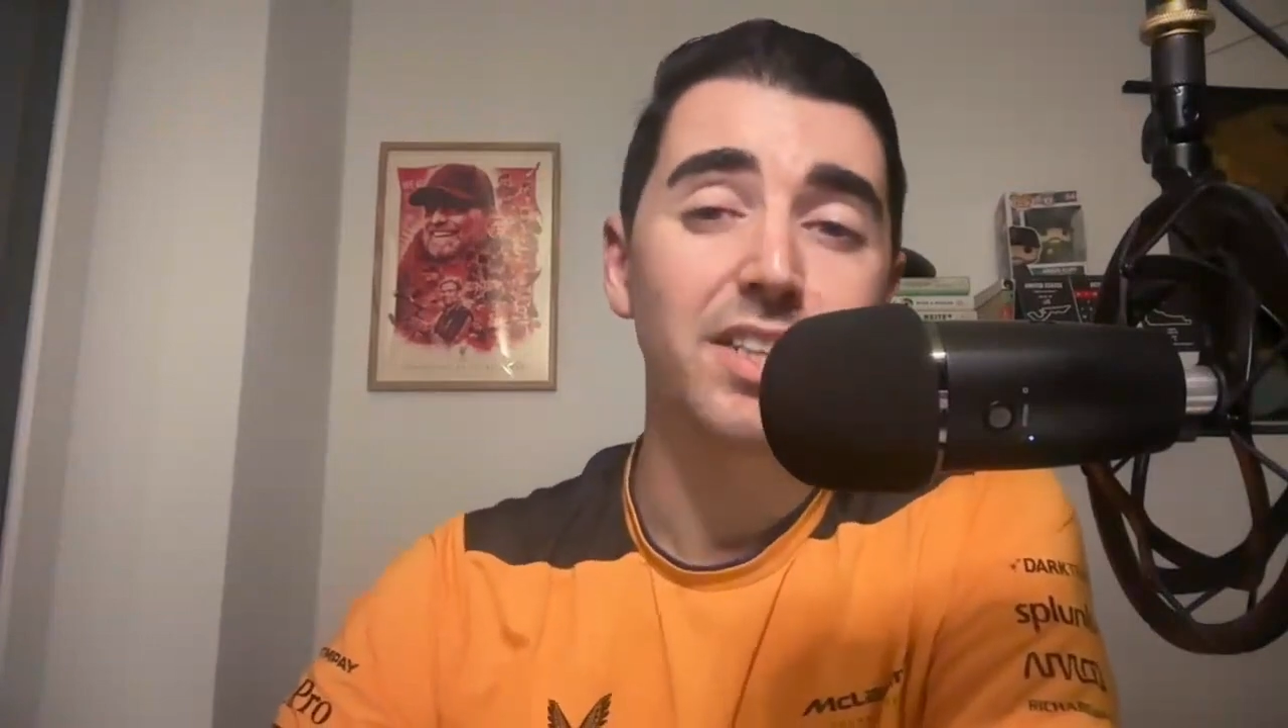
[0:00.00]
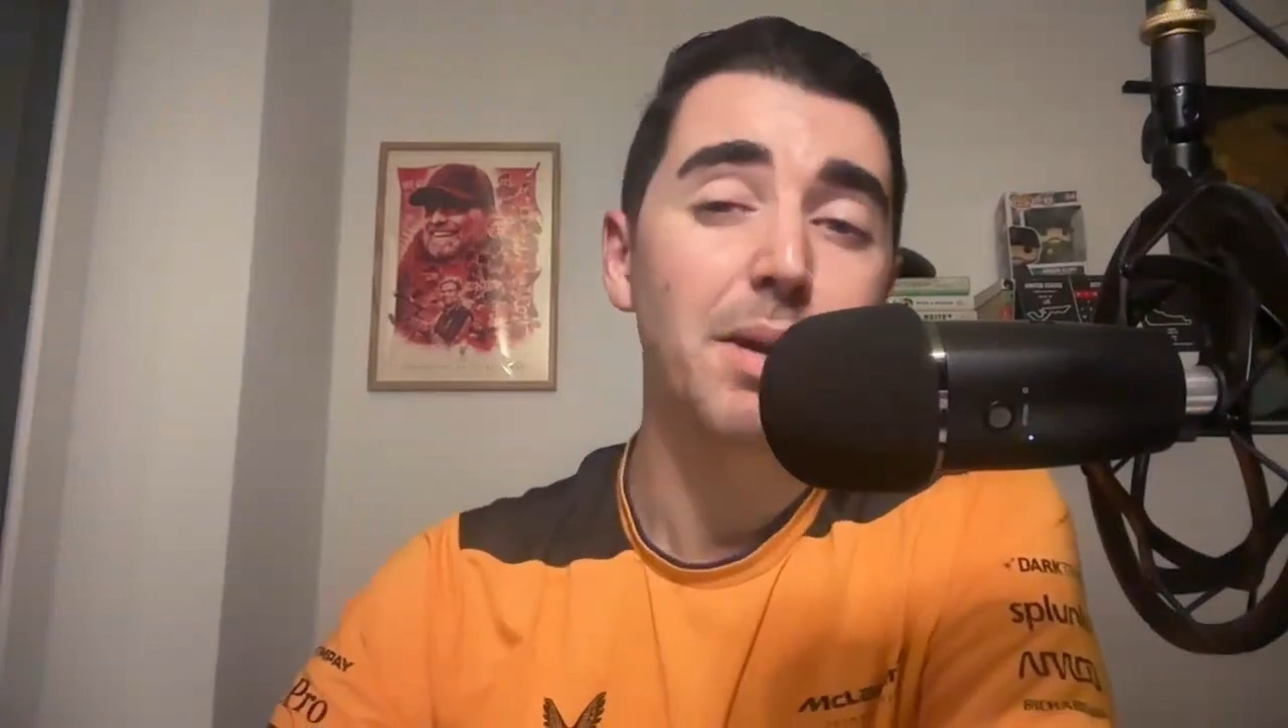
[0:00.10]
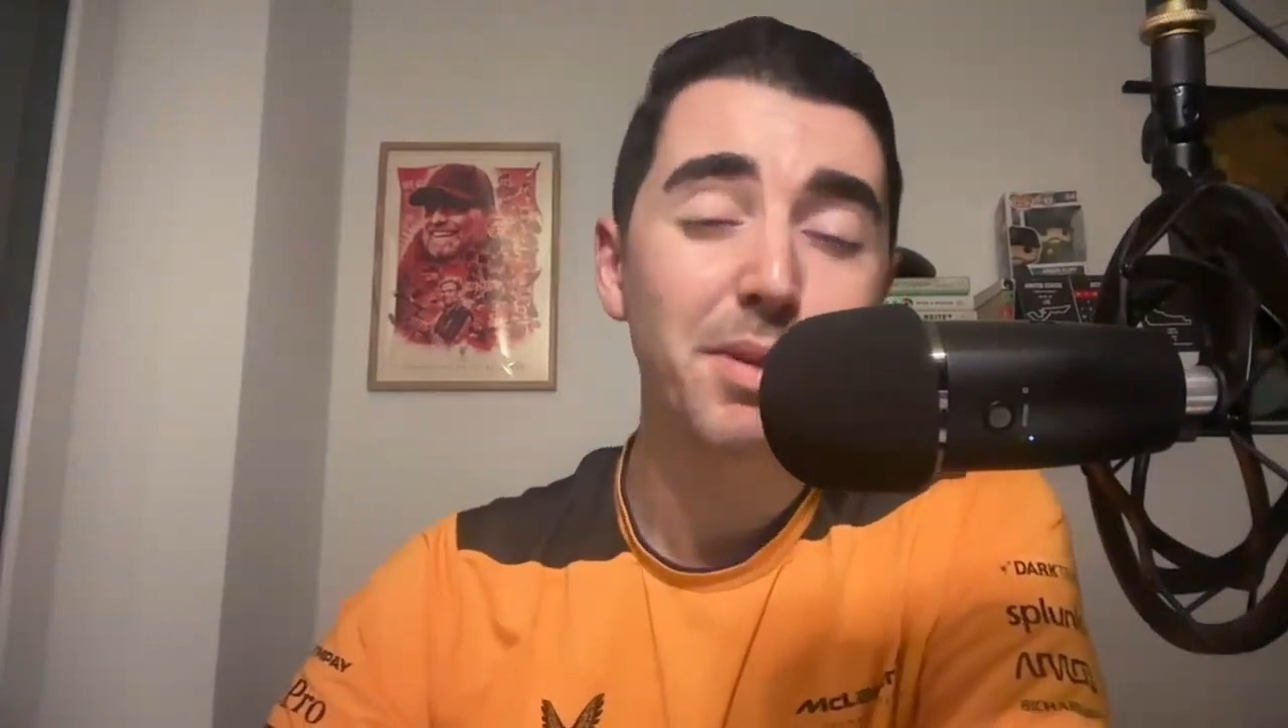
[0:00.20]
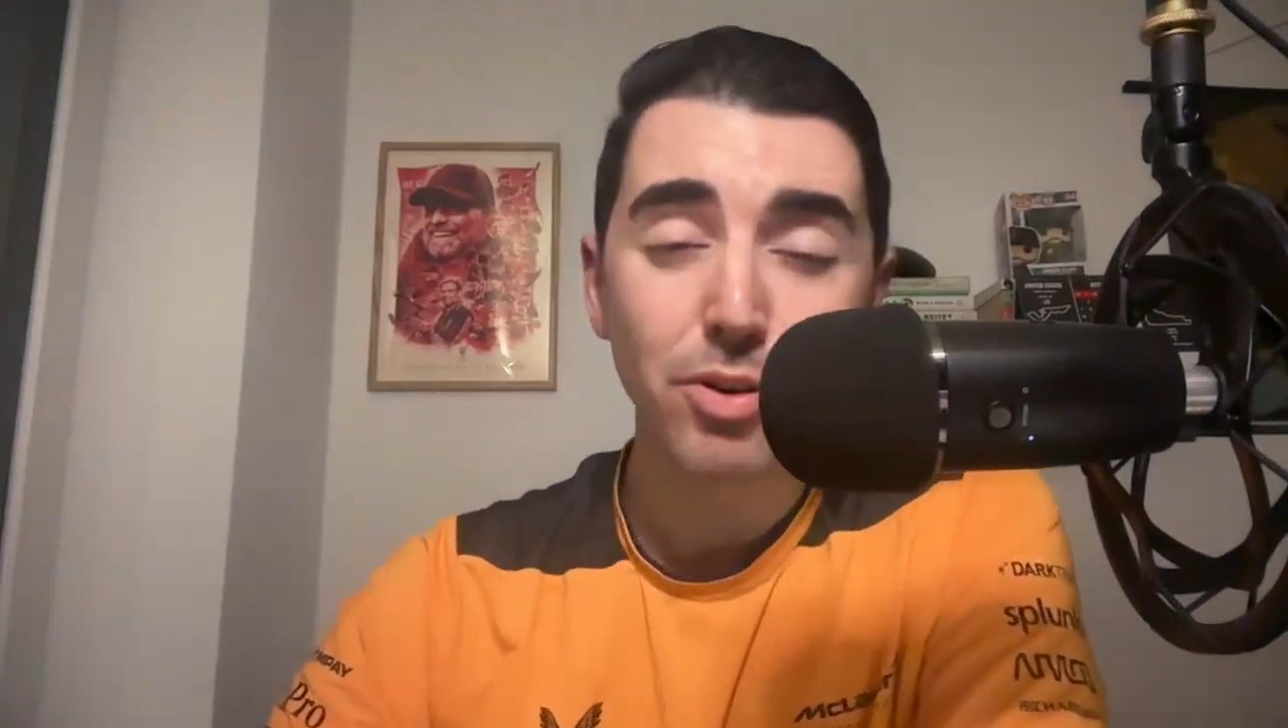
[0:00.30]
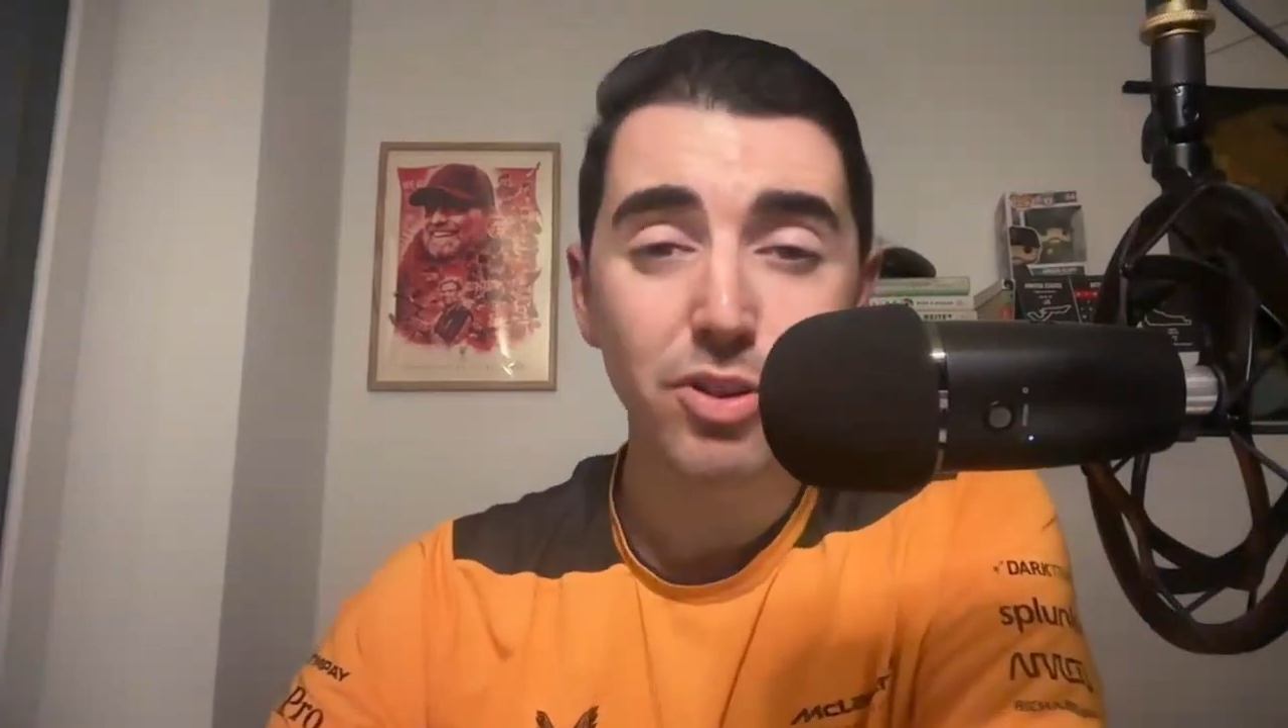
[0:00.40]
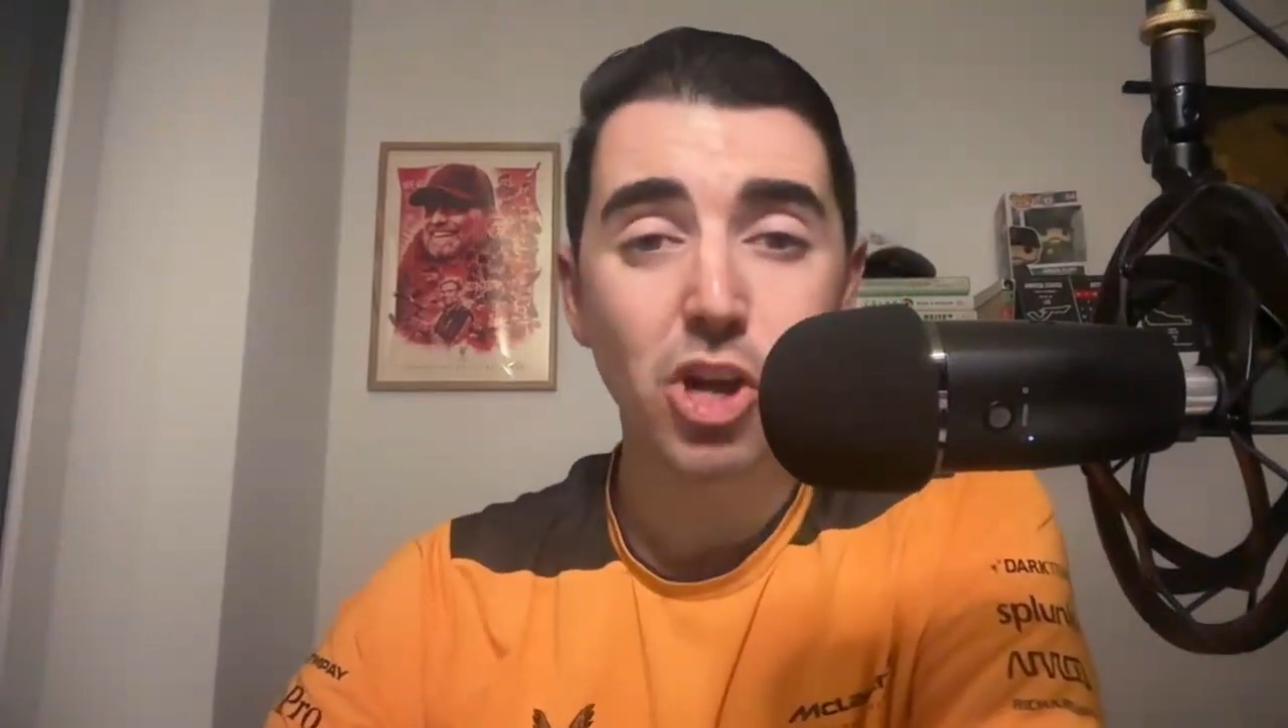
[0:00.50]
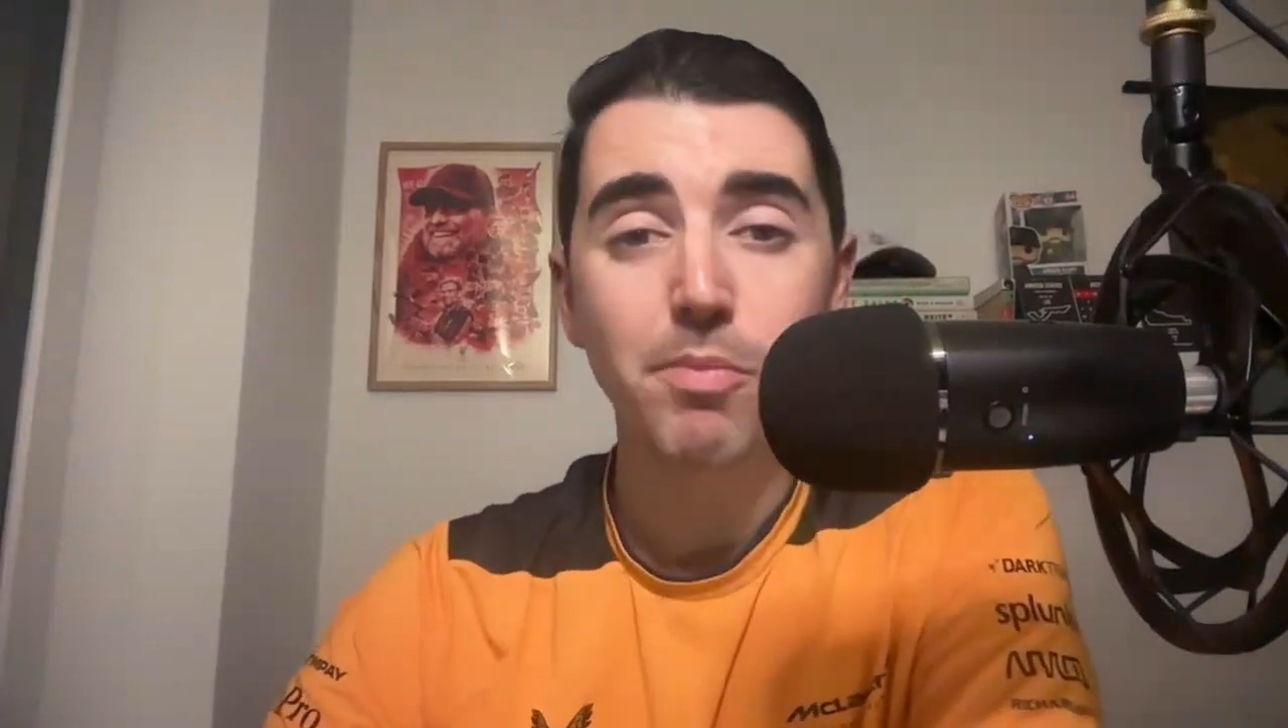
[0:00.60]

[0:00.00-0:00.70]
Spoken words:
Let me know in the